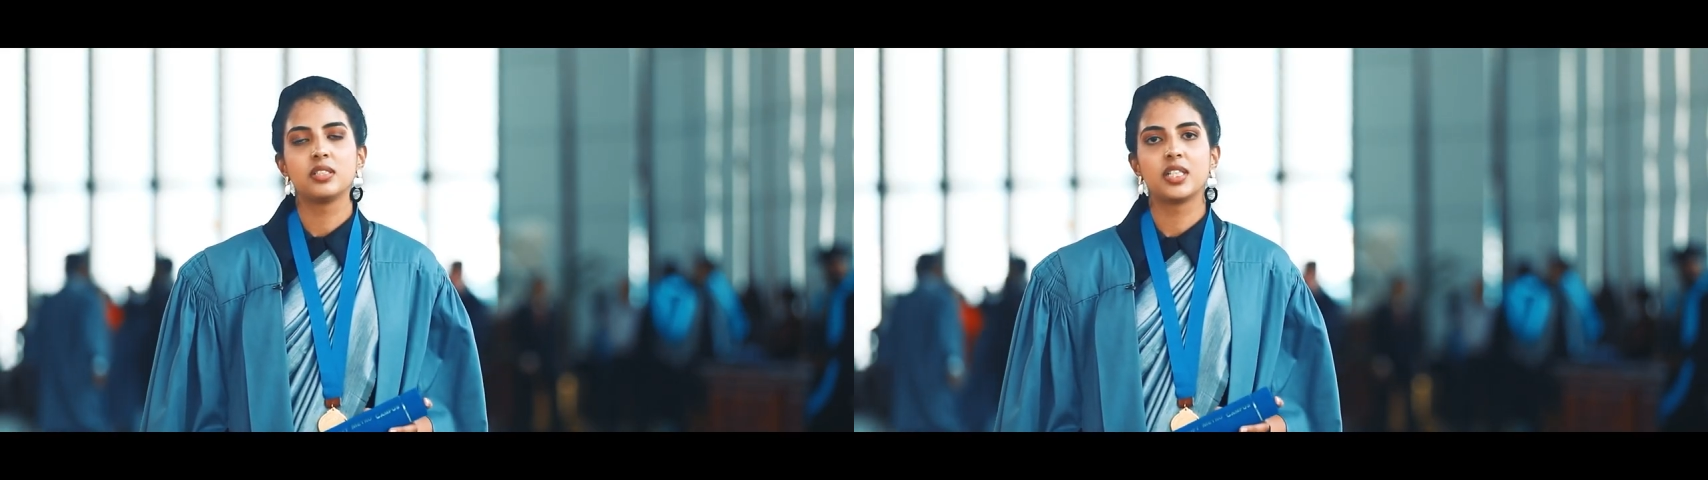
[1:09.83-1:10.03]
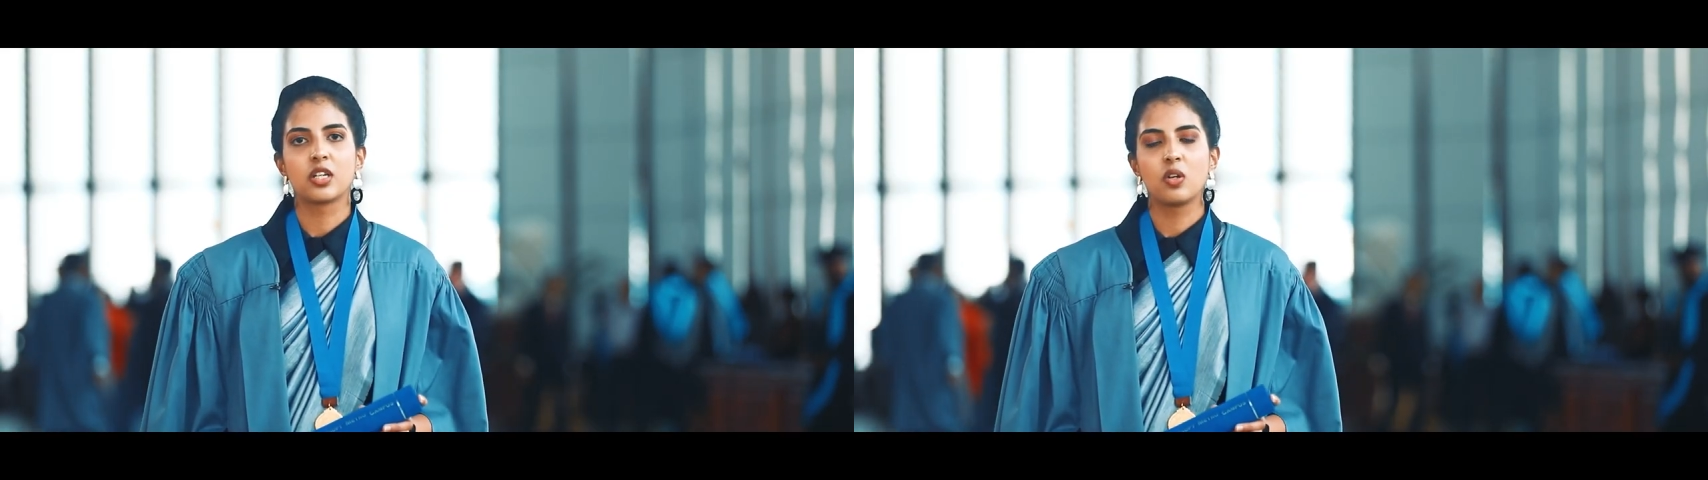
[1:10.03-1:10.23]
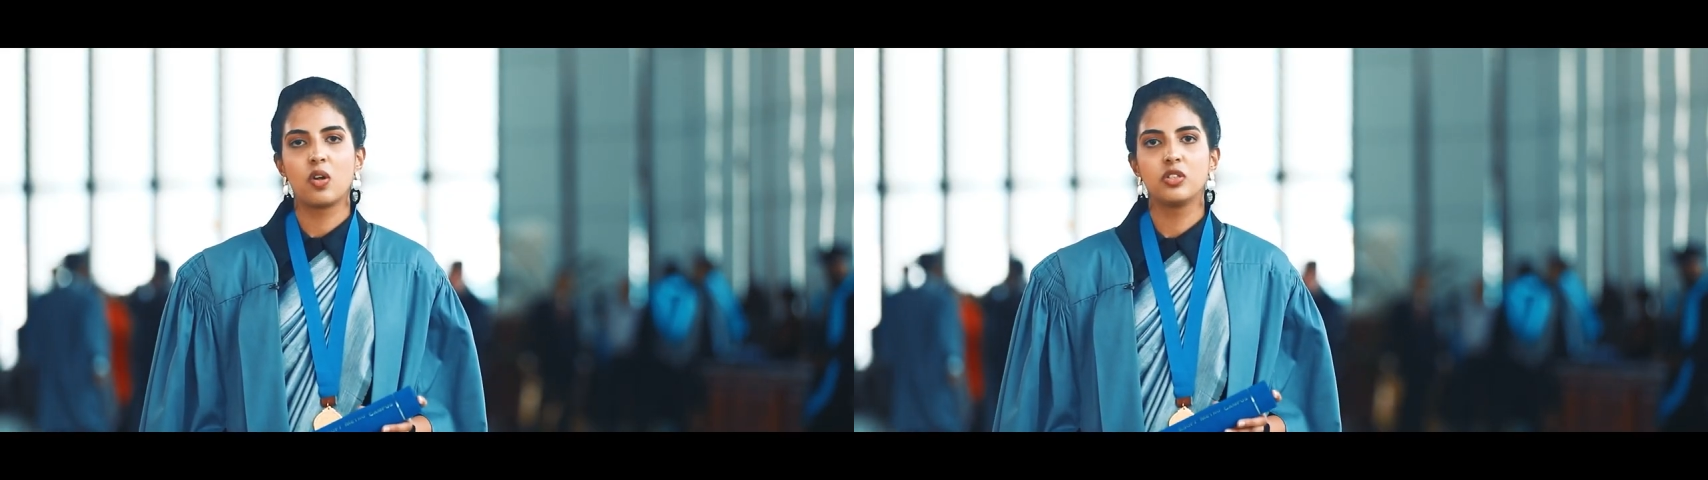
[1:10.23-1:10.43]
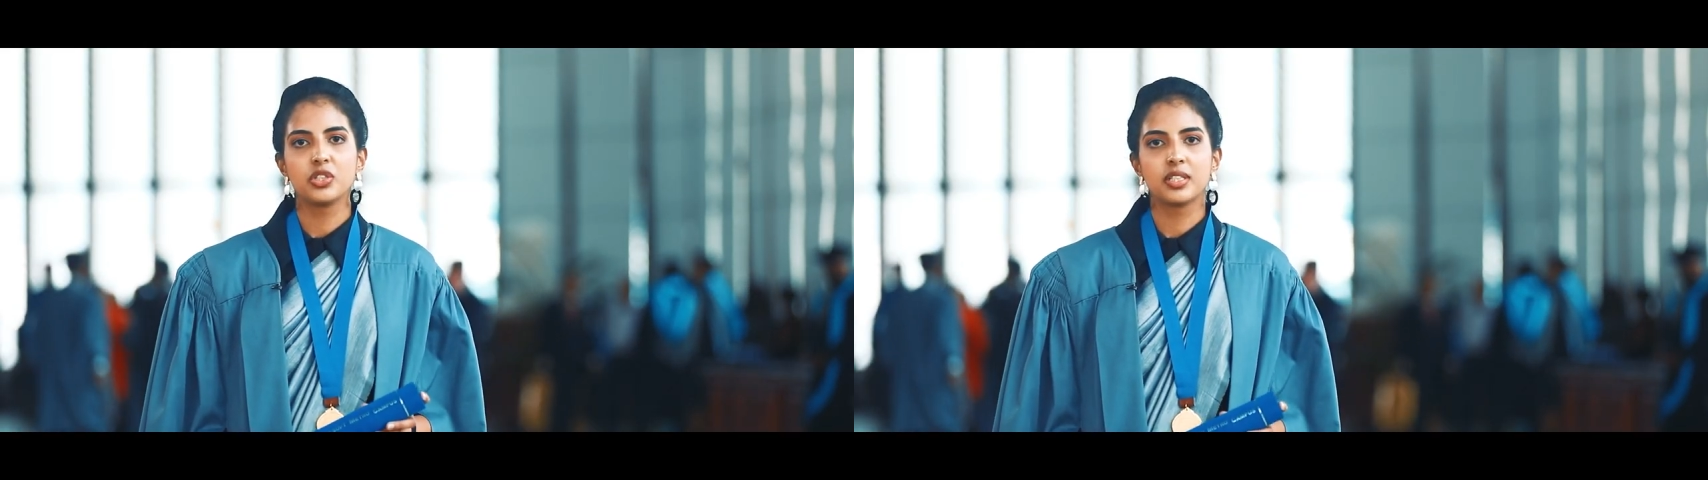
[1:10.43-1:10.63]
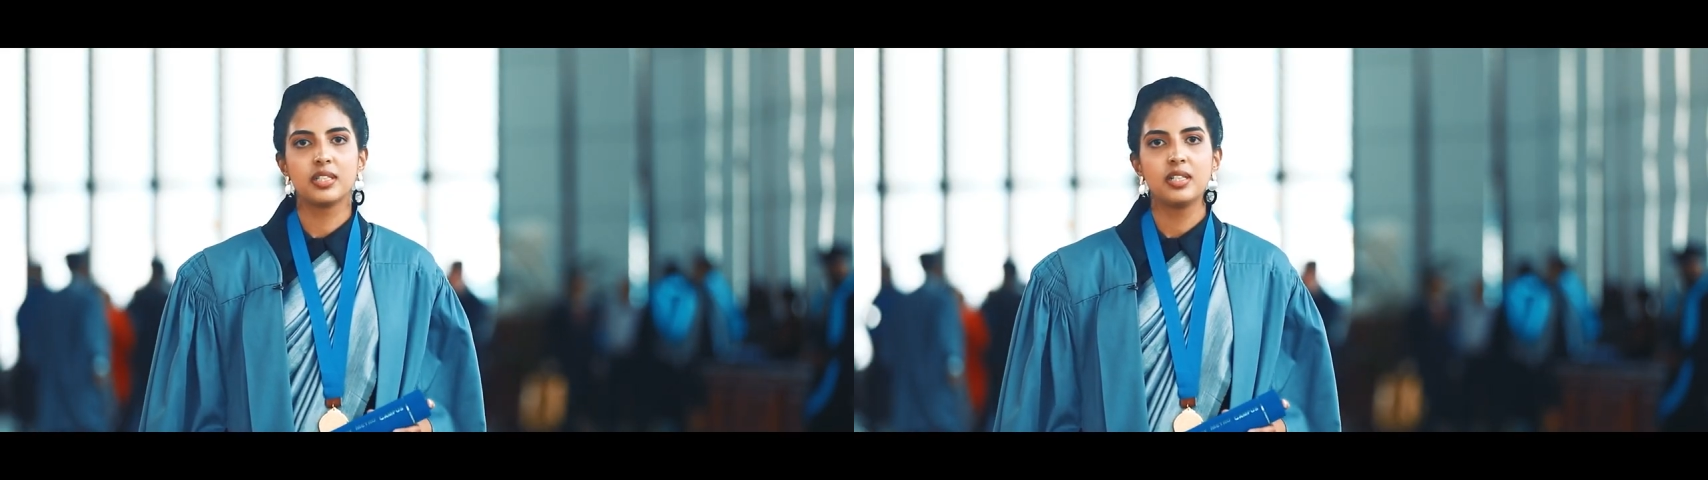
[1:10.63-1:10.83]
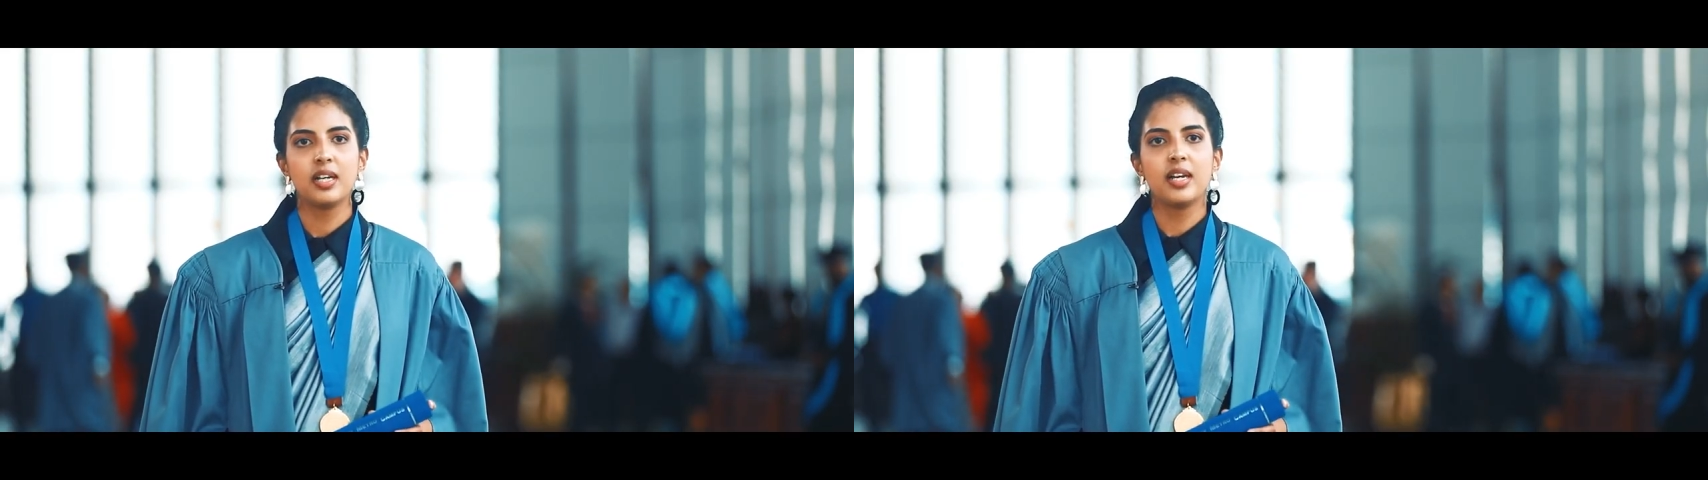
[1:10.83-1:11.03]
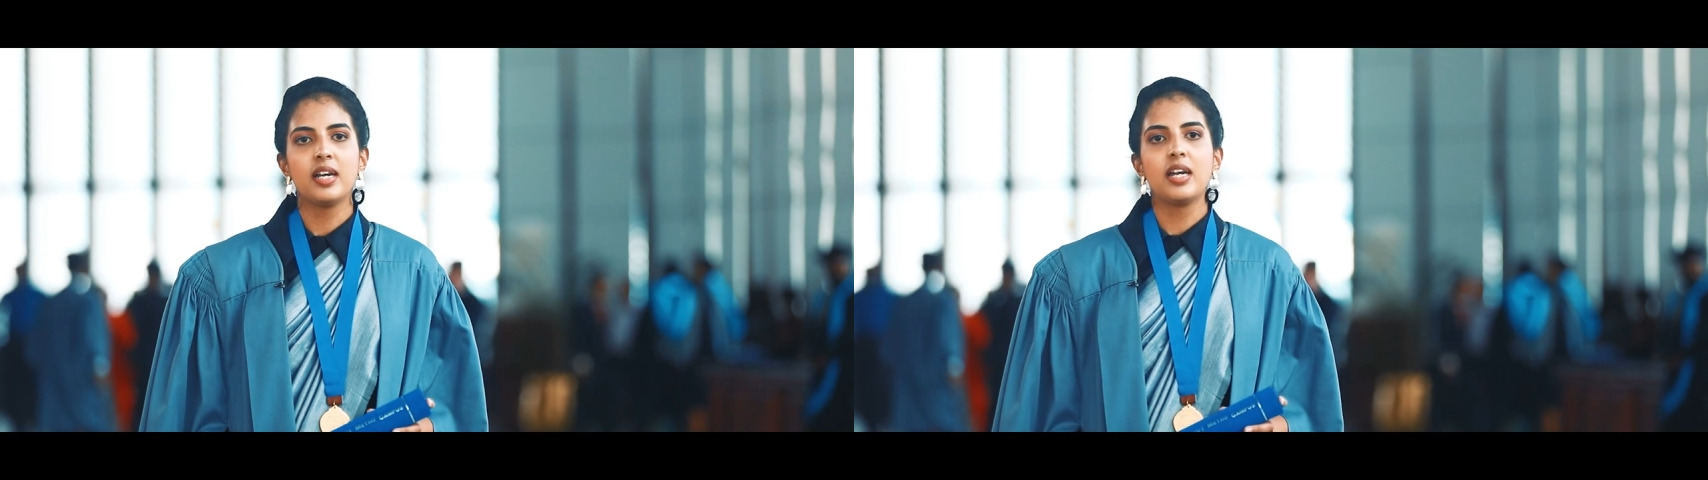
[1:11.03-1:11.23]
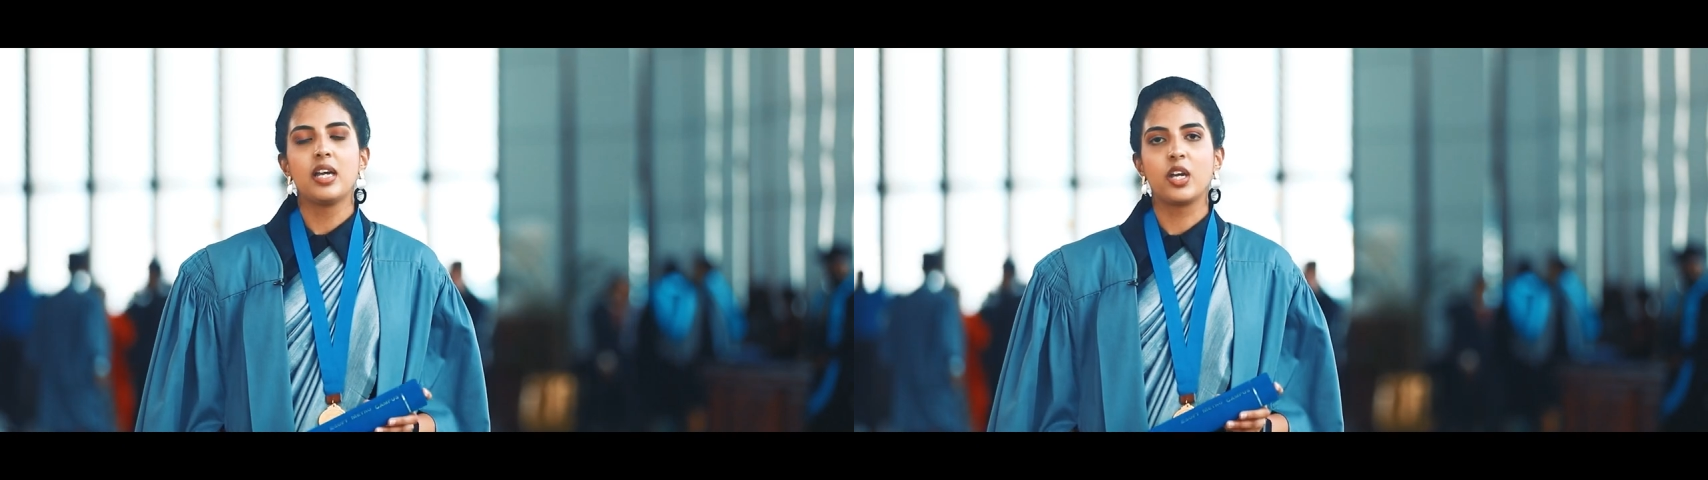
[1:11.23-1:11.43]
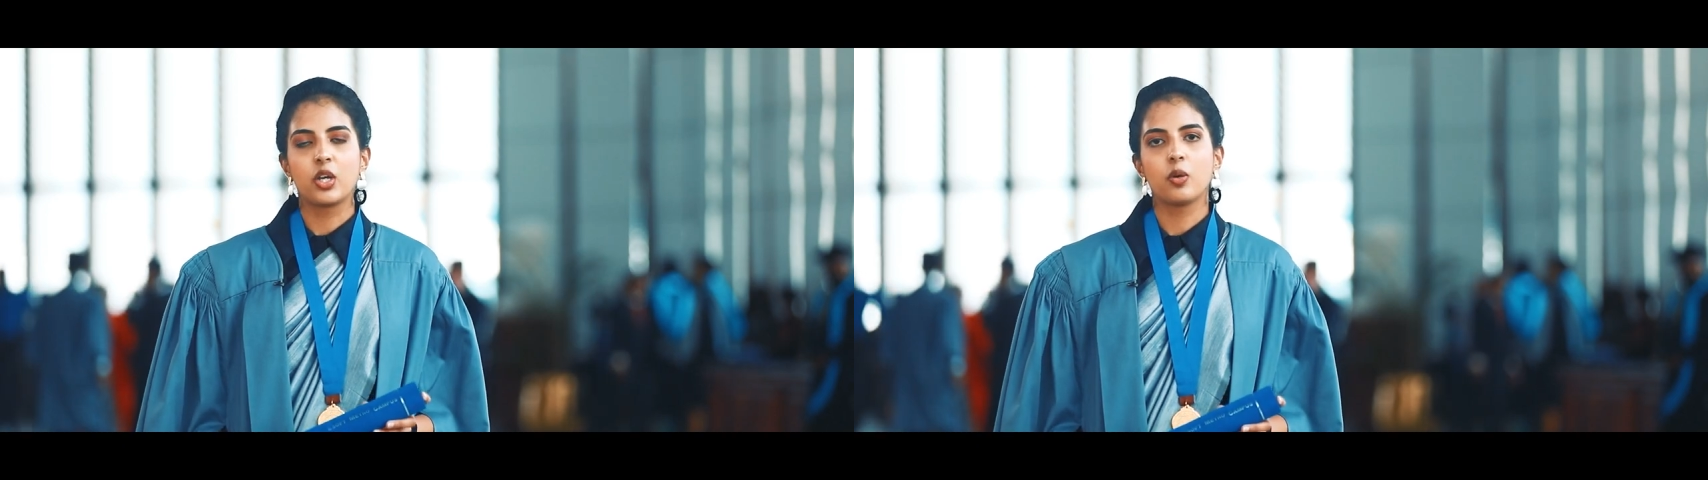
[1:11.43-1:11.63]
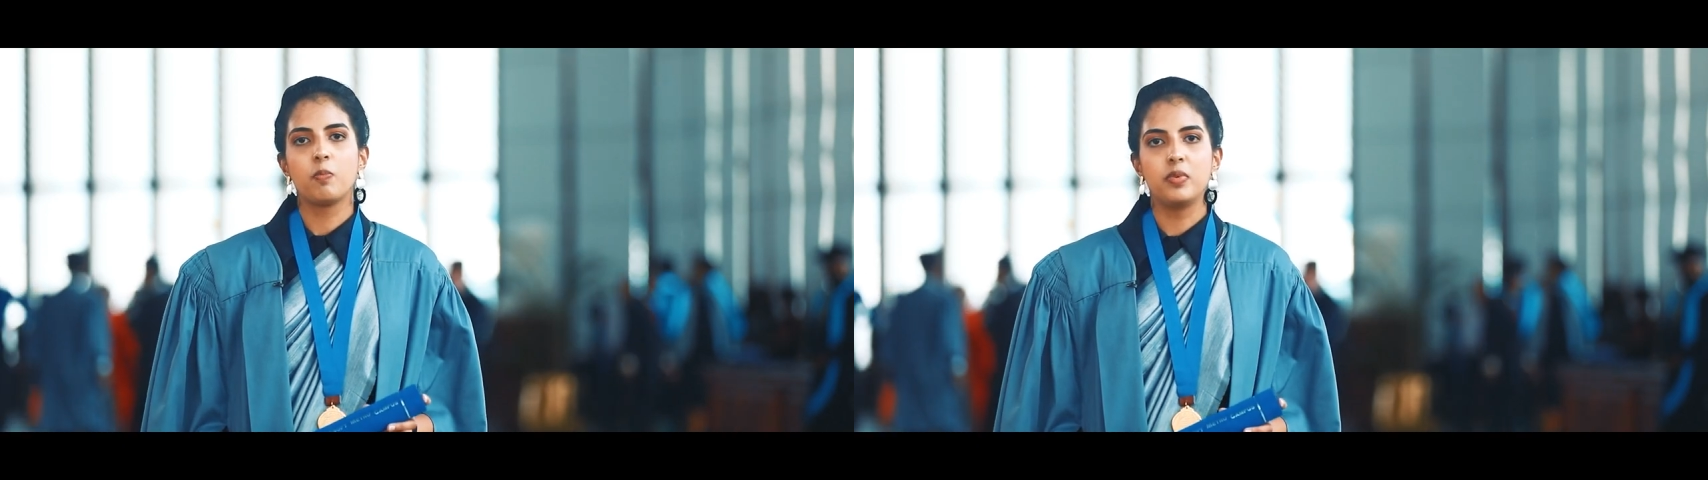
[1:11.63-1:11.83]
technological
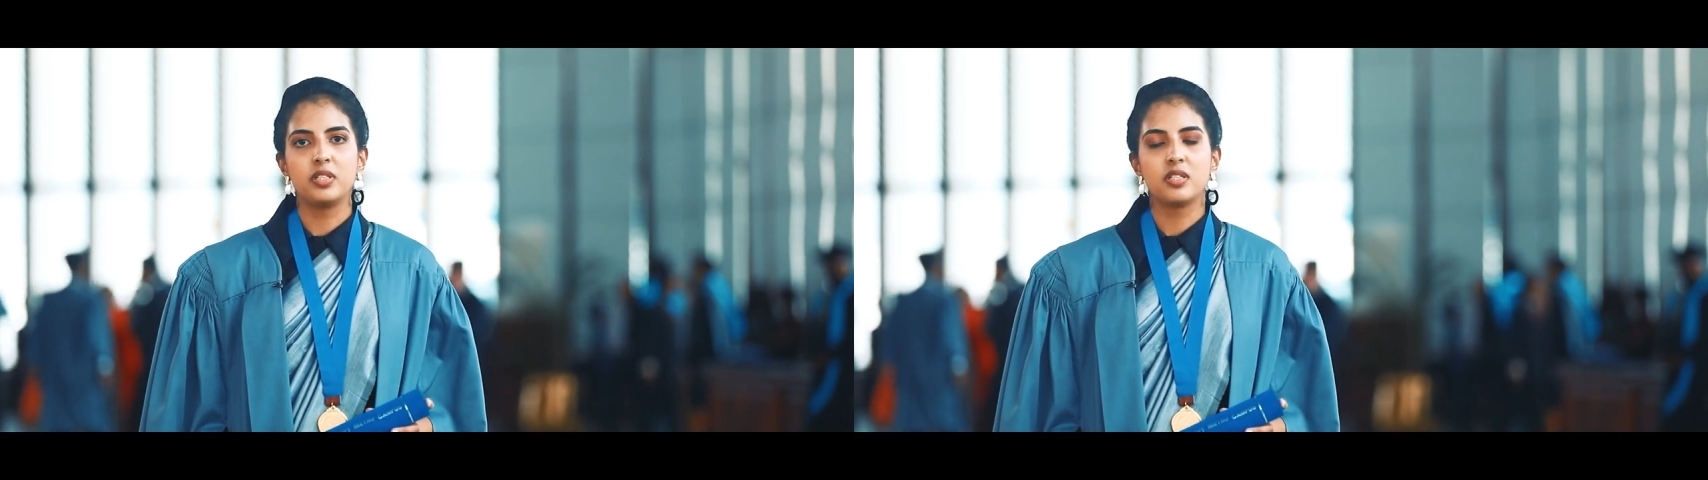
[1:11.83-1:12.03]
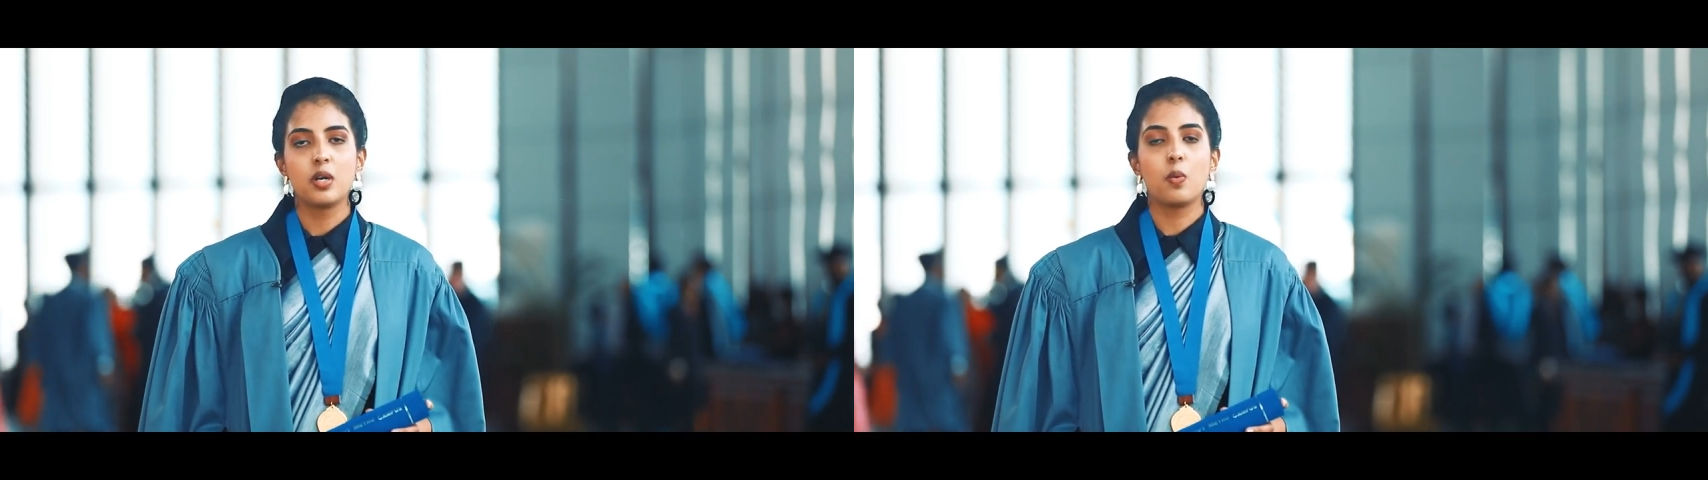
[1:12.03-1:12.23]
equipments.